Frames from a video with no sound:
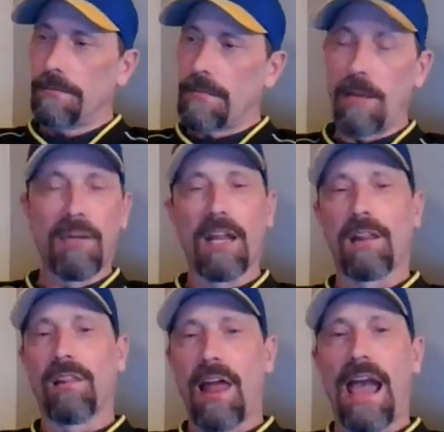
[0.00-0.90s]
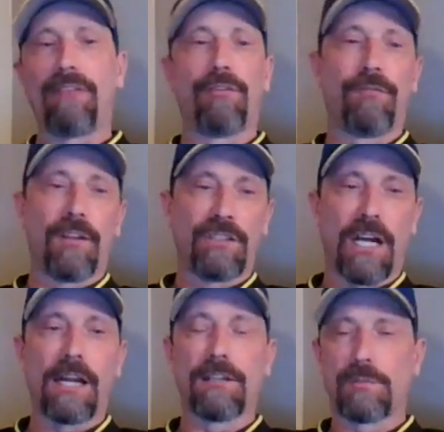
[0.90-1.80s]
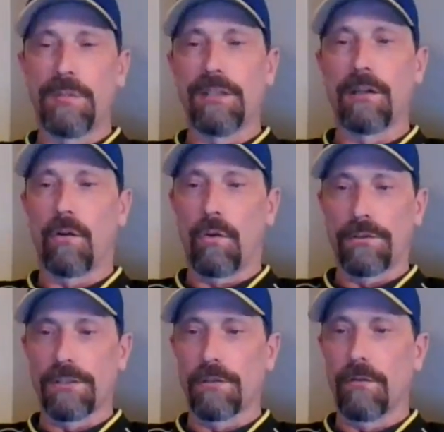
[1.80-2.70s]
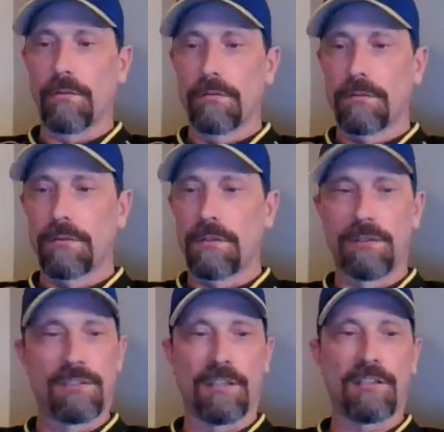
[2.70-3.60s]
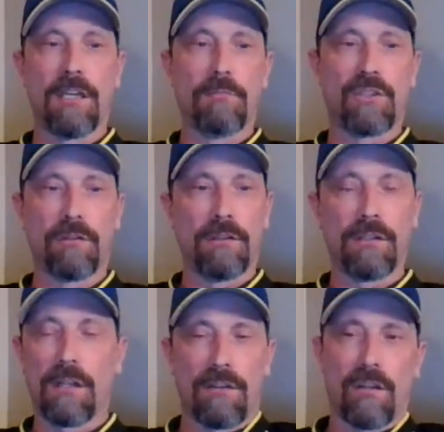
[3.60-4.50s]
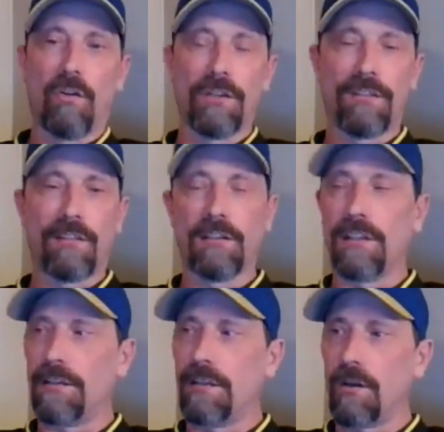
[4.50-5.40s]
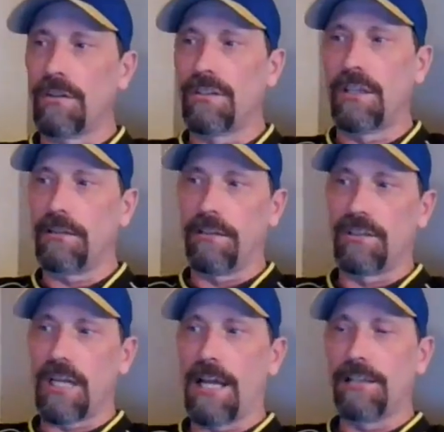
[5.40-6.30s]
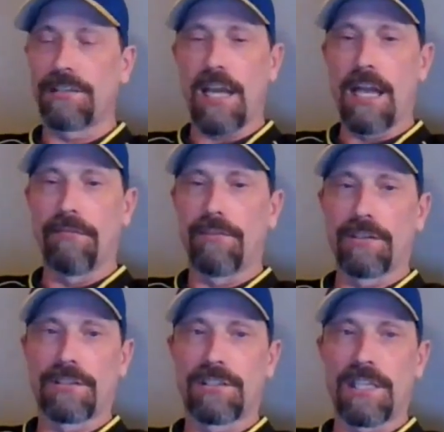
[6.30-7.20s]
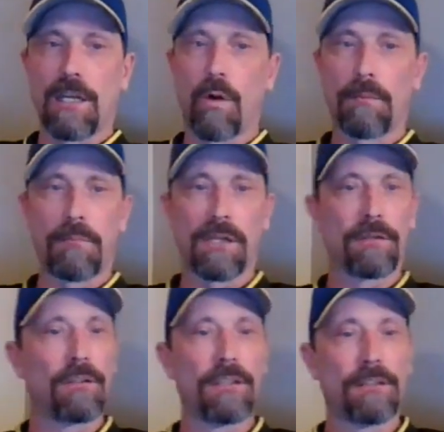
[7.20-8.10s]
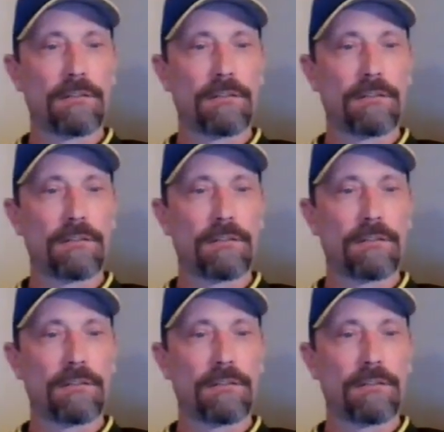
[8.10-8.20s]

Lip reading: I'm going to laugh if the Giants beat the Colts, though, because this game shouldn't. The only thing that the Giants have is Saquon Barkley.